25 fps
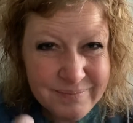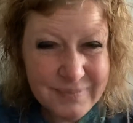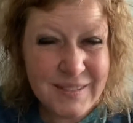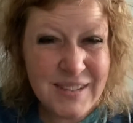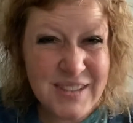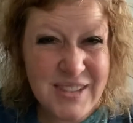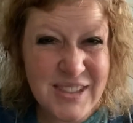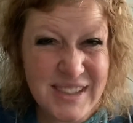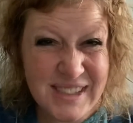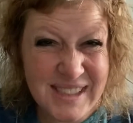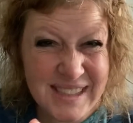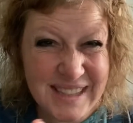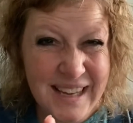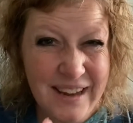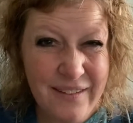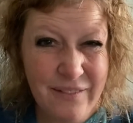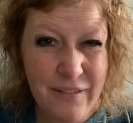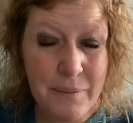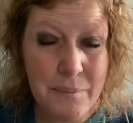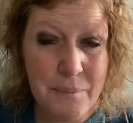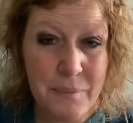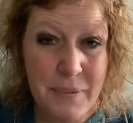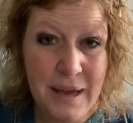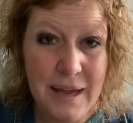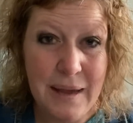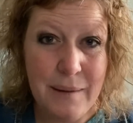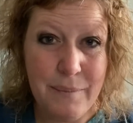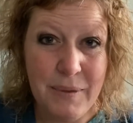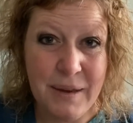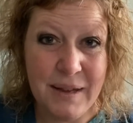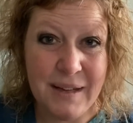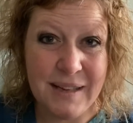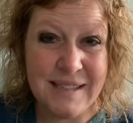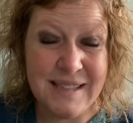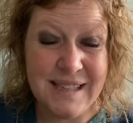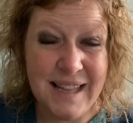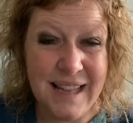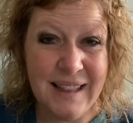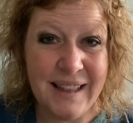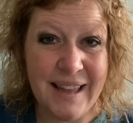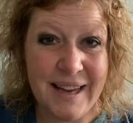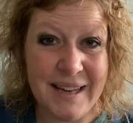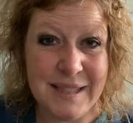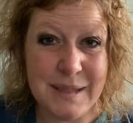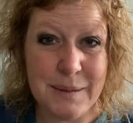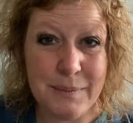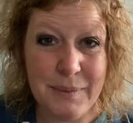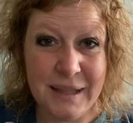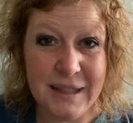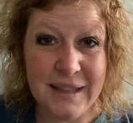Just leave them be because they
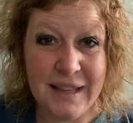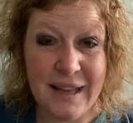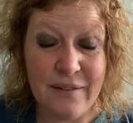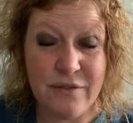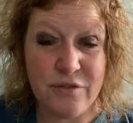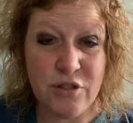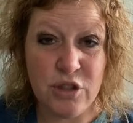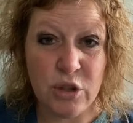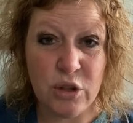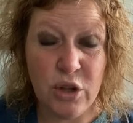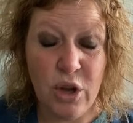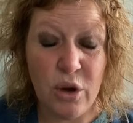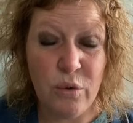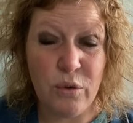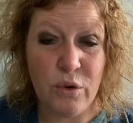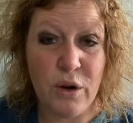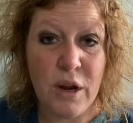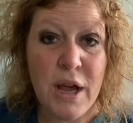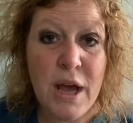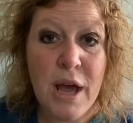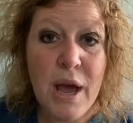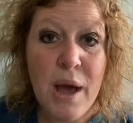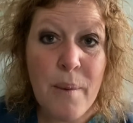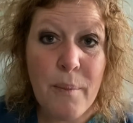like to be left alone.